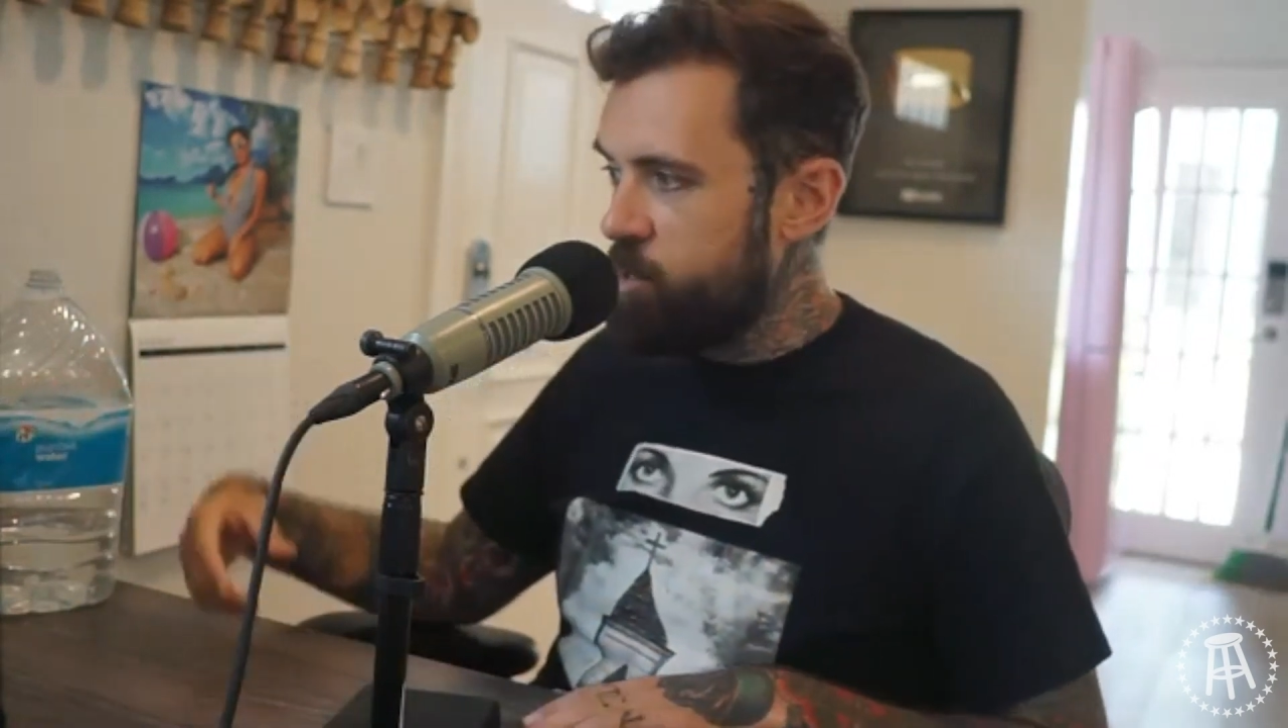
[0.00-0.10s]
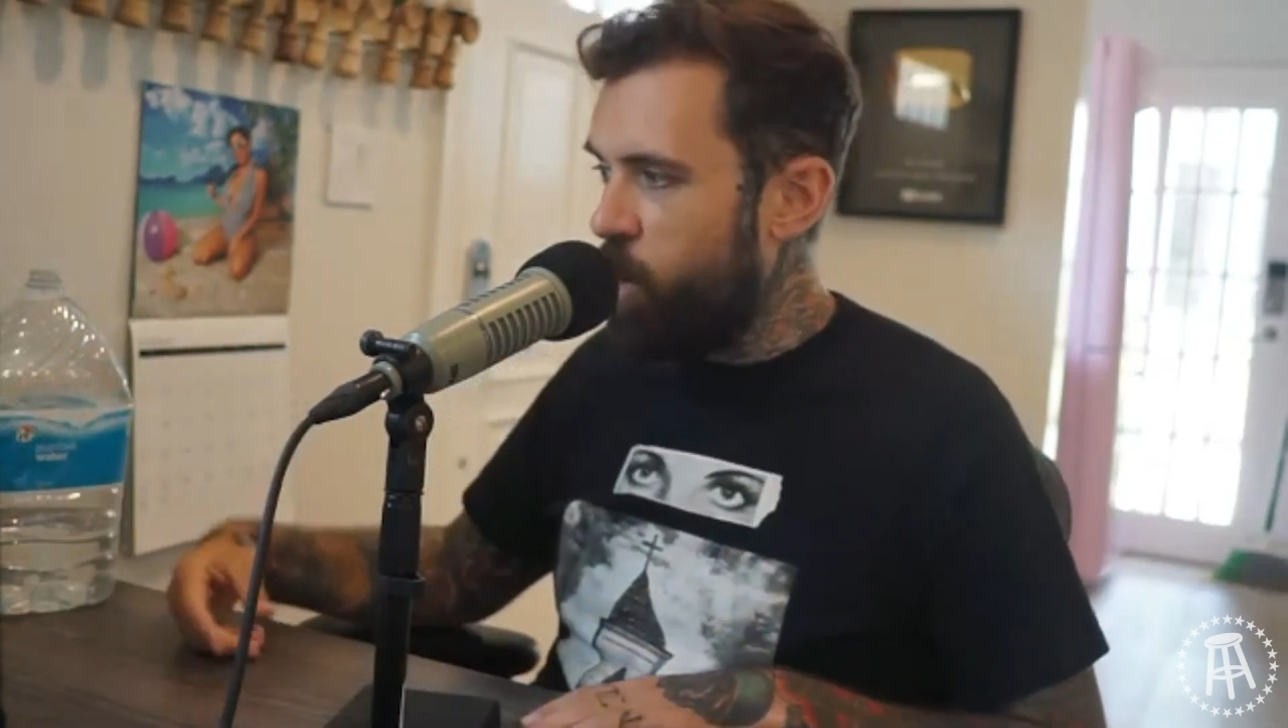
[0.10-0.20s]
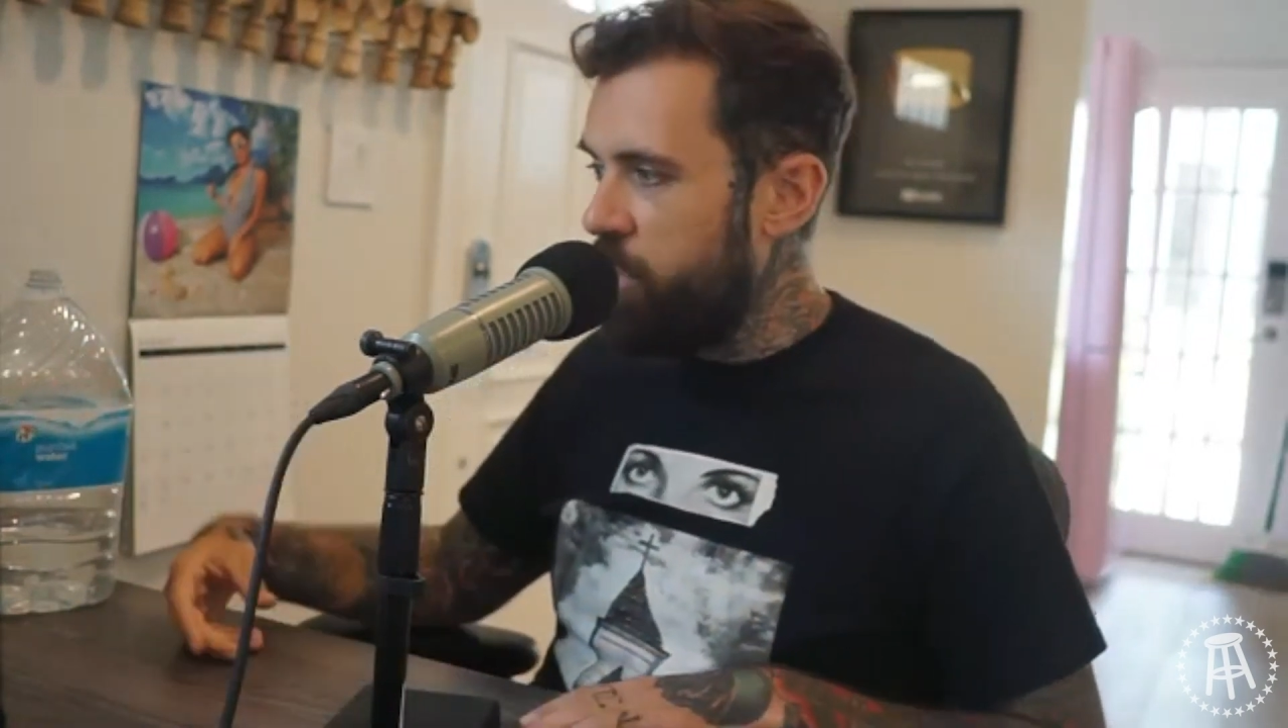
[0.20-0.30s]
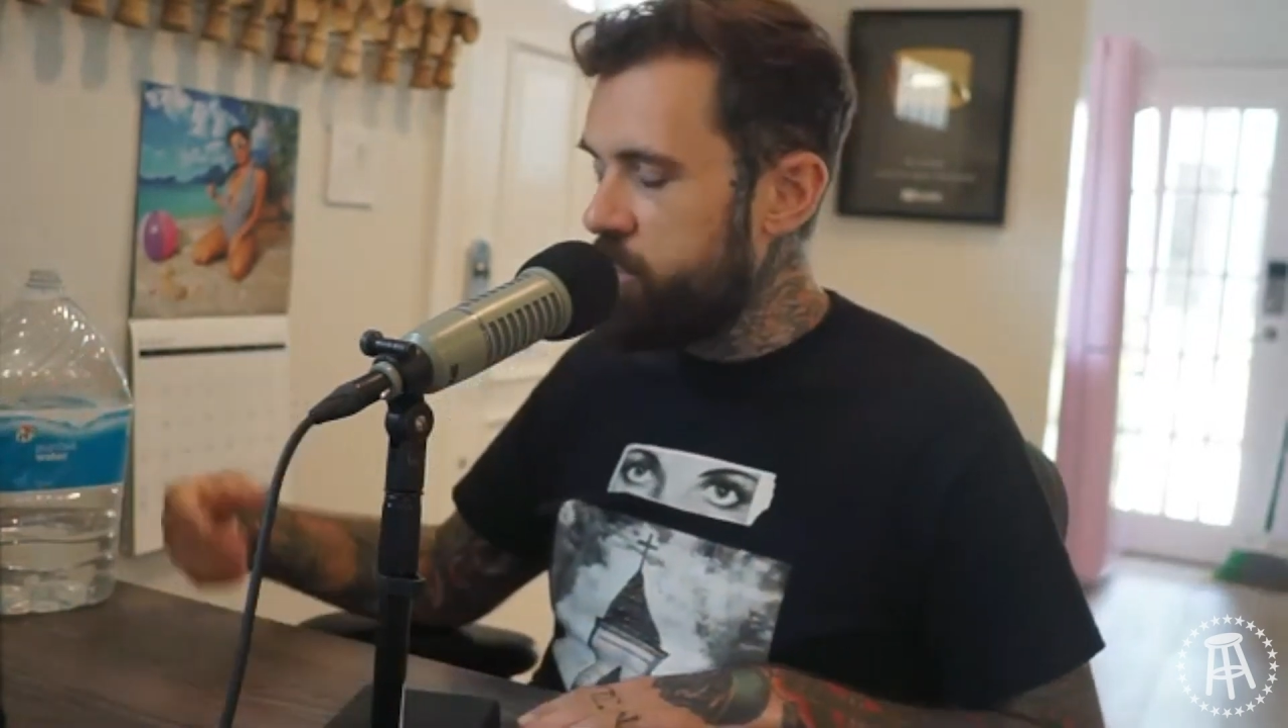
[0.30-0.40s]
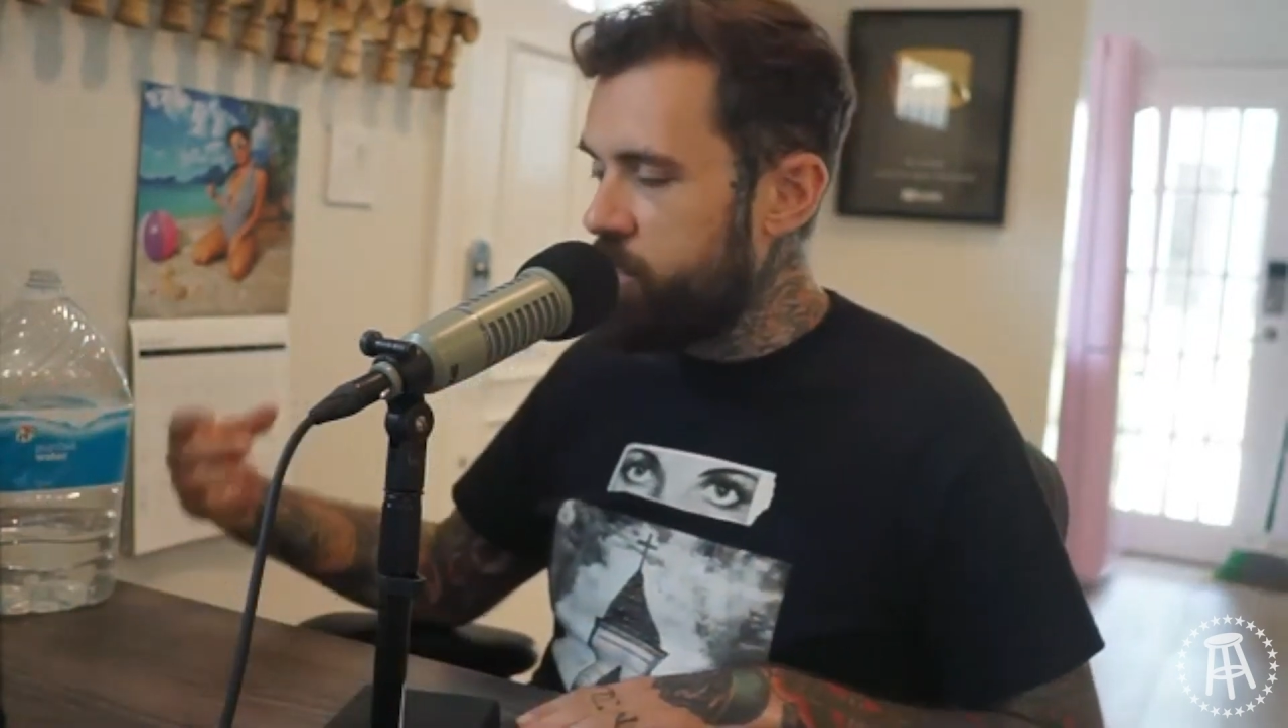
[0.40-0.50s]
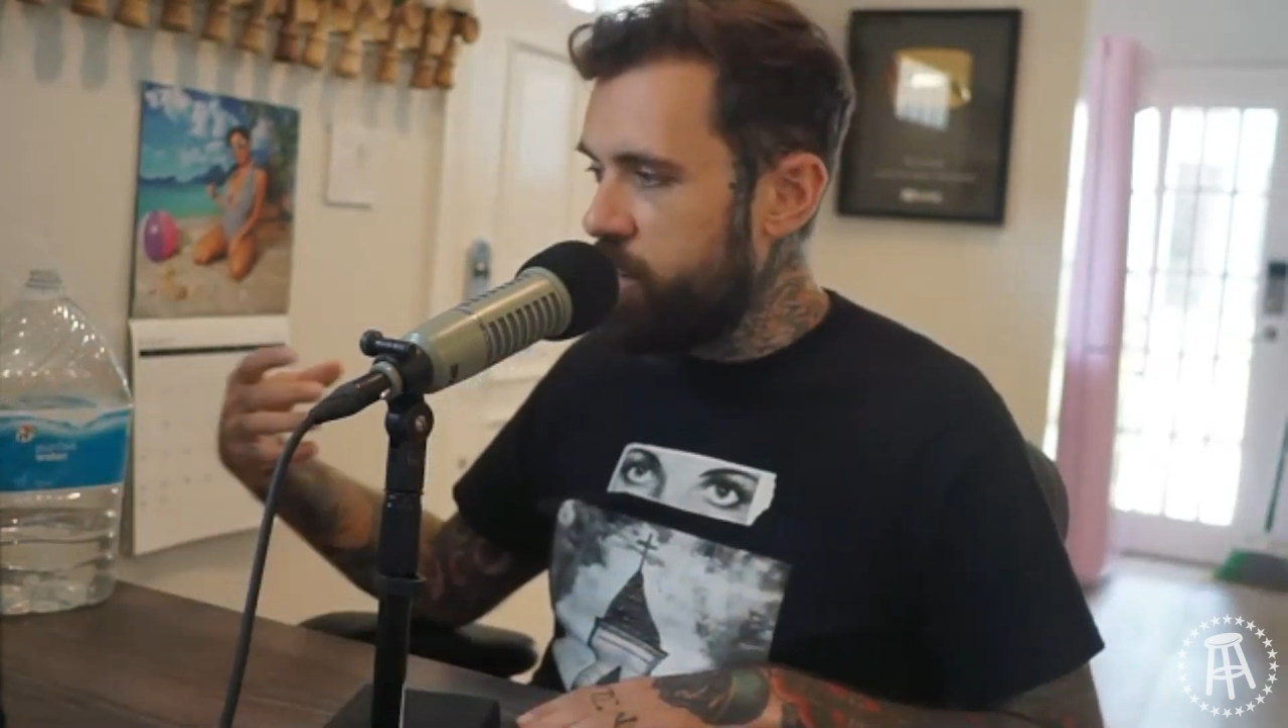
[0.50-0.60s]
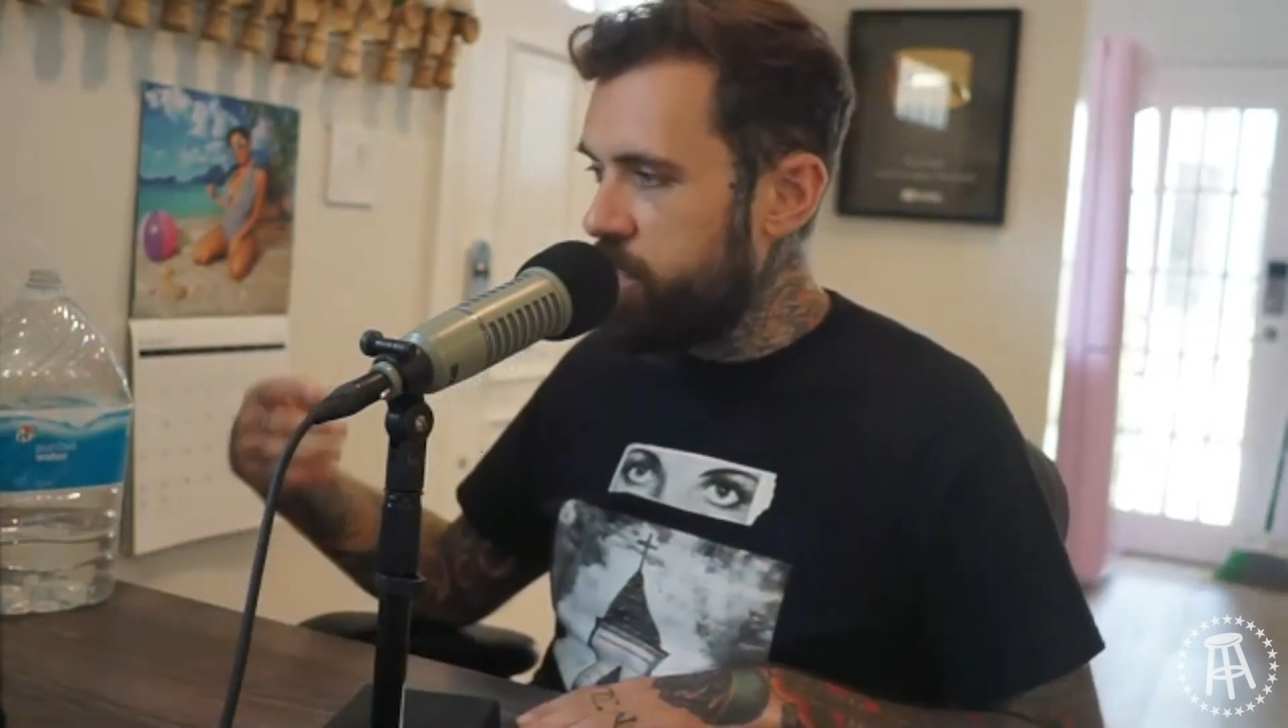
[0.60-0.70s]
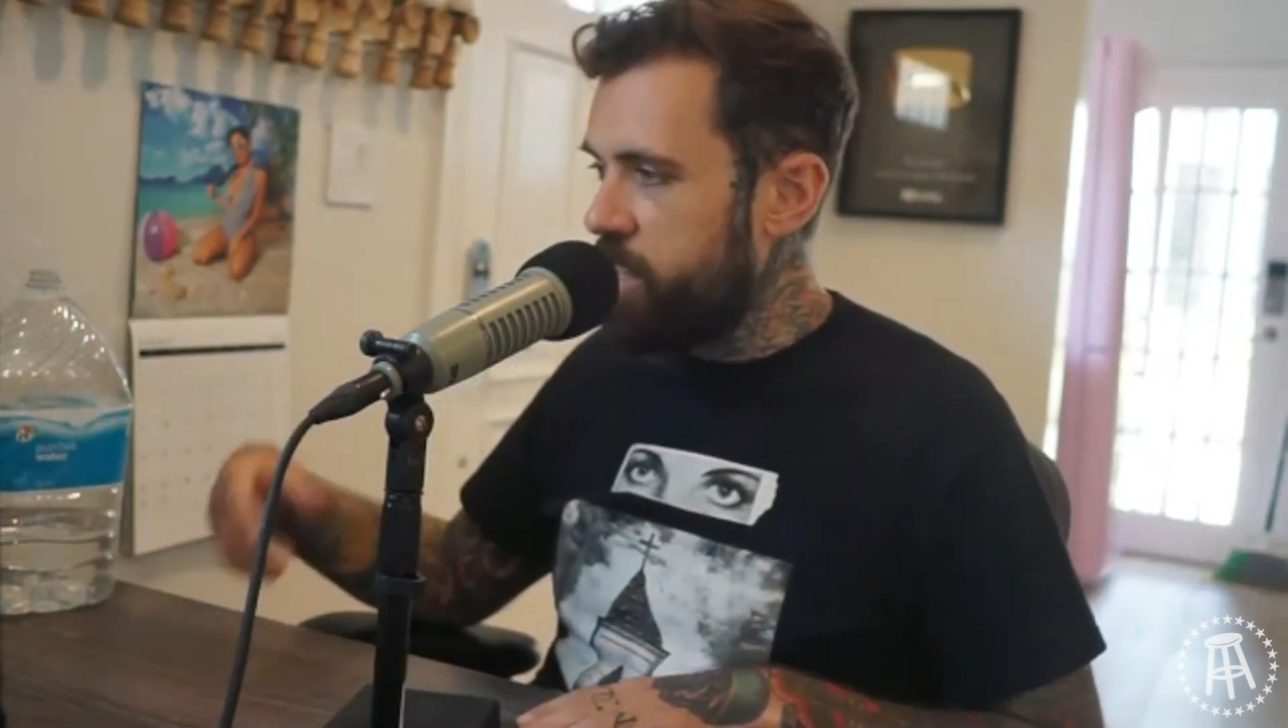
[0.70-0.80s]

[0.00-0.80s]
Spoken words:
while there's girls getting